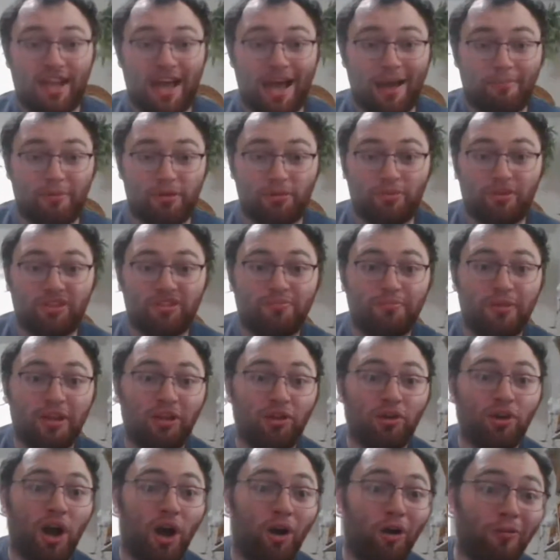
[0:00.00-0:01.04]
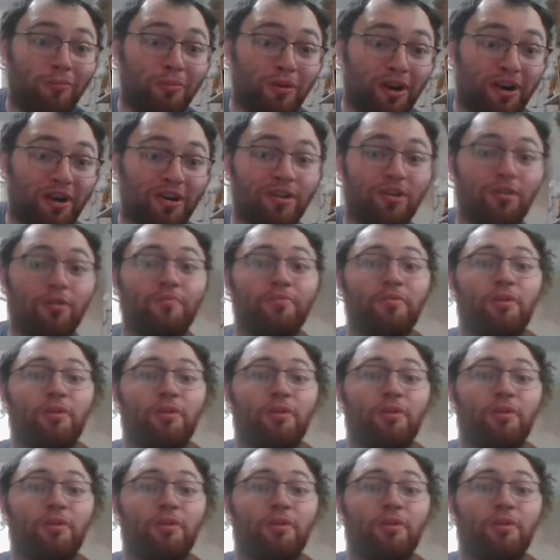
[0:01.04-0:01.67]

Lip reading: happened with Bill Goldberg.